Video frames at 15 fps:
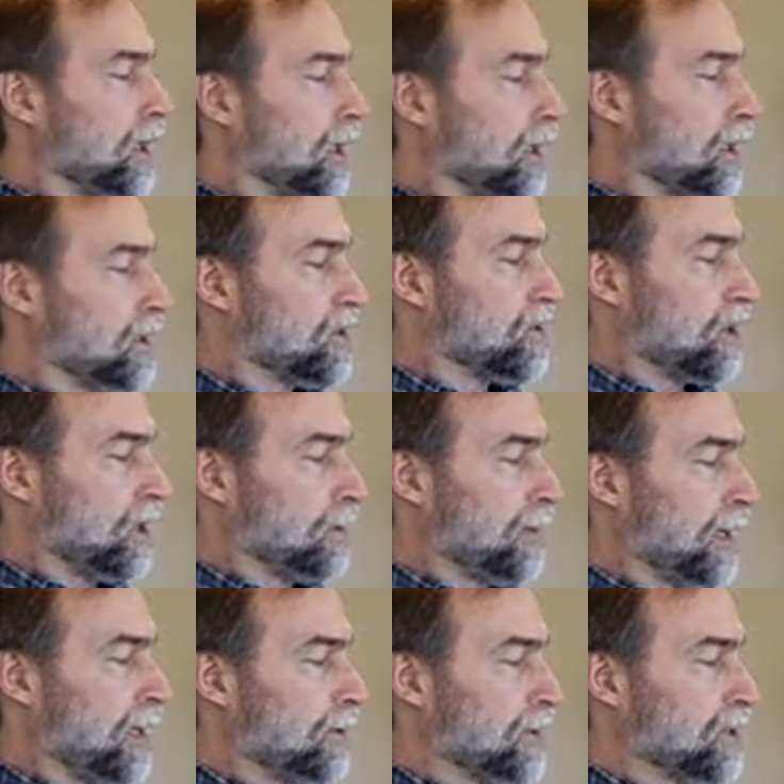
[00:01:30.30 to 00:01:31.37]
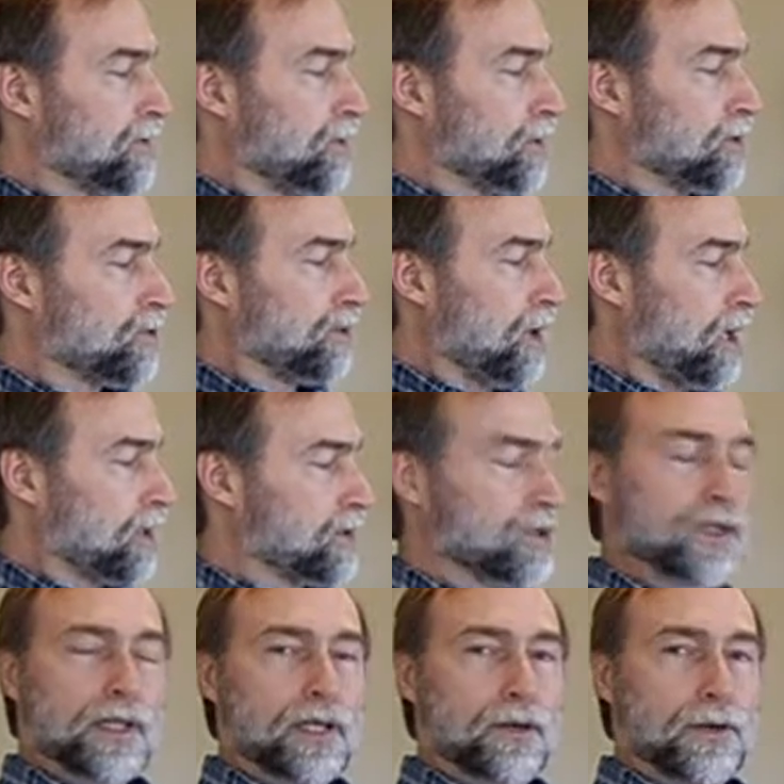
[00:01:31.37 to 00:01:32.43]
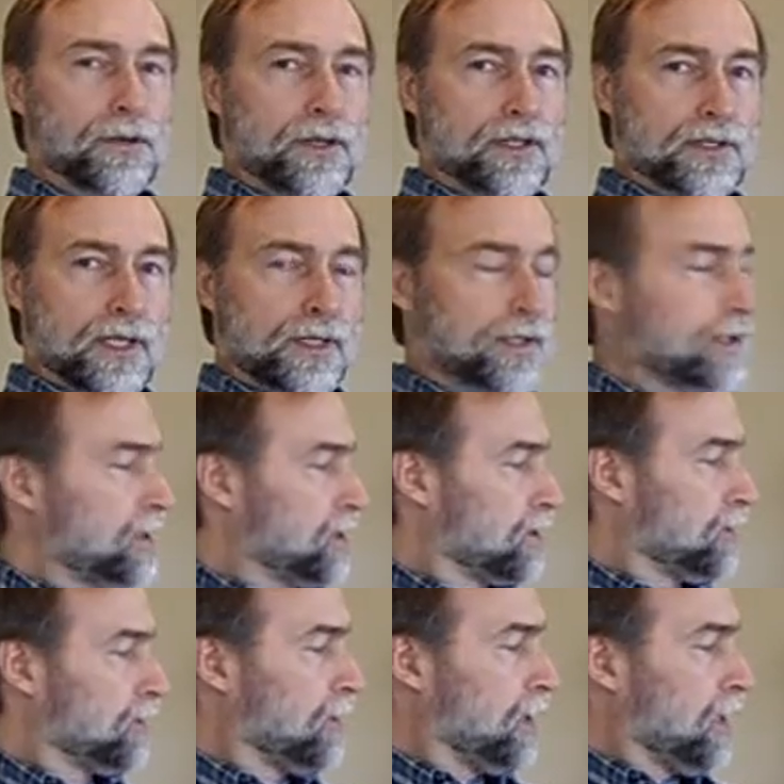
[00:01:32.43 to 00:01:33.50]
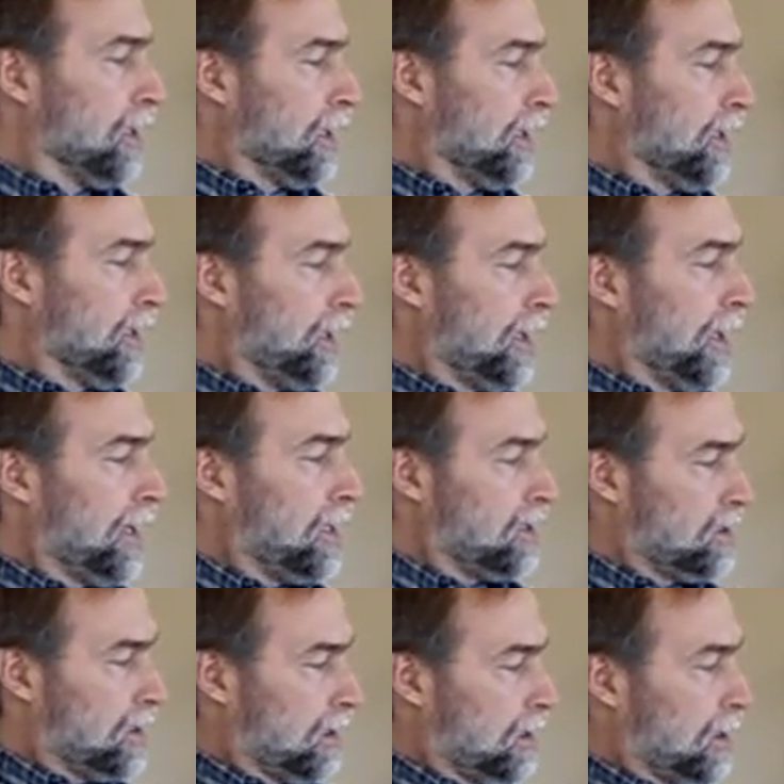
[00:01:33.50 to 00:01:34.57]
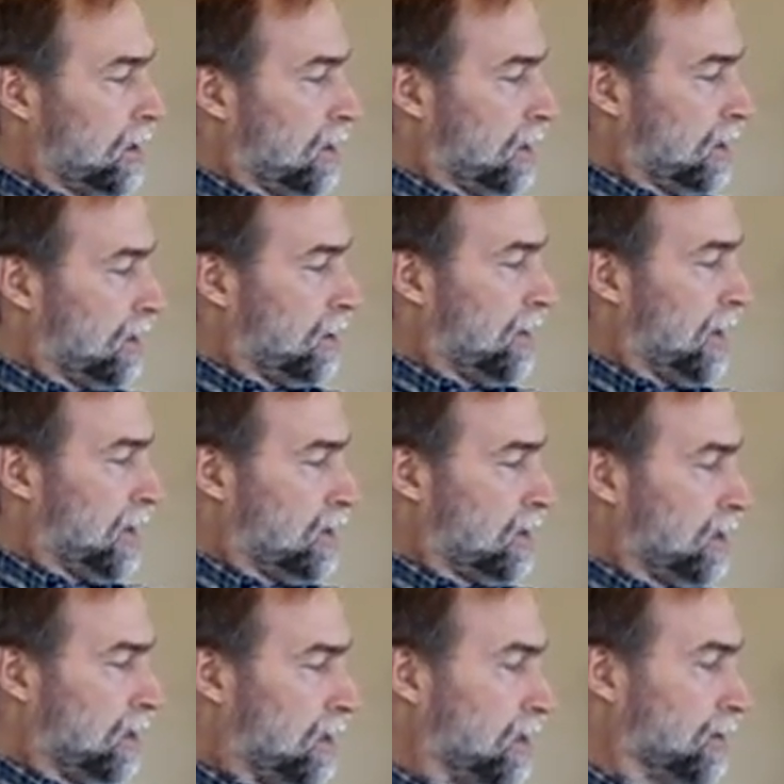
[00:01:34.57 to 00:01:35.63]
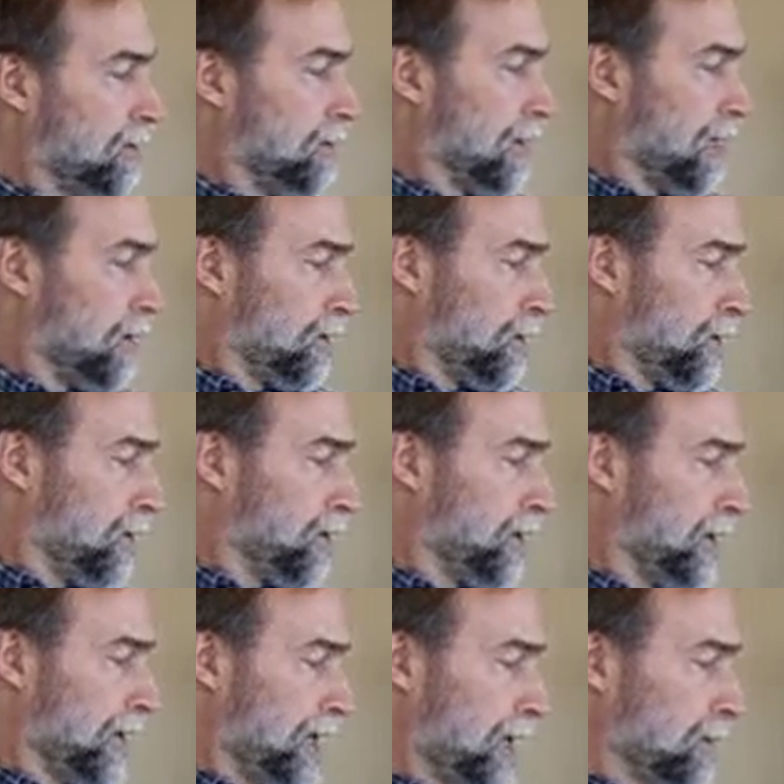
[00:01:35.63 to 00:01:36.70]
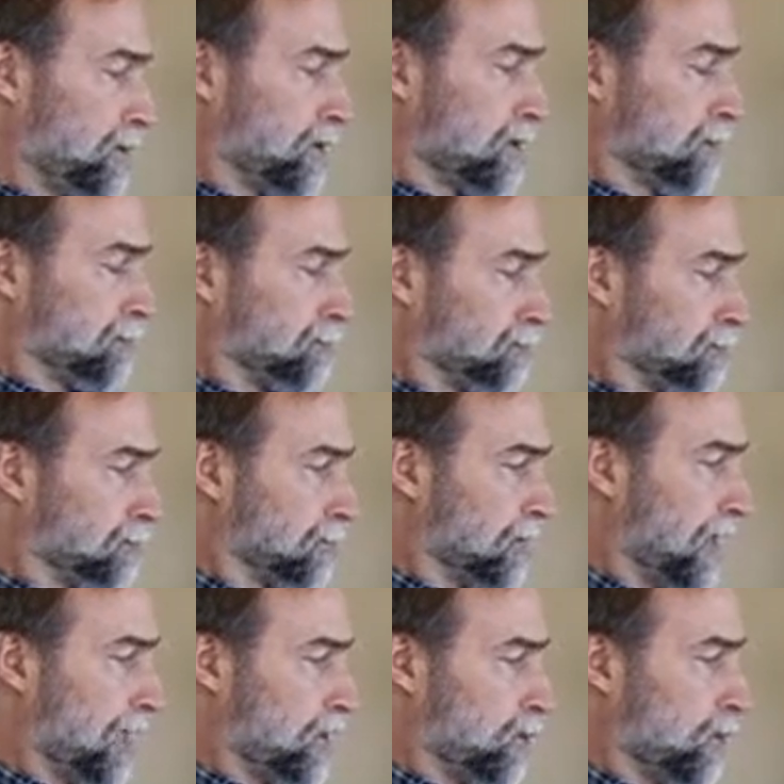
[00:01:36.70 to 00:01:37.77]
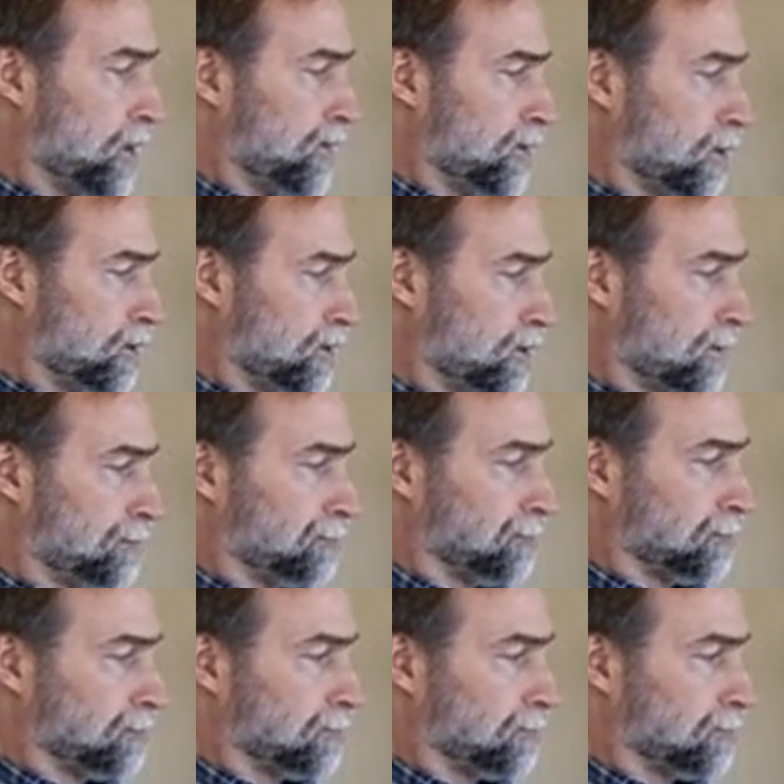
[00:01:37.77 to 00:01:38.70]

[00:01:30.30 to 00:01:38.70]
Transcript: uh, start batteries for trucks and other things like this. It has the, uh, a capacity of about 30 amps at 12 volts.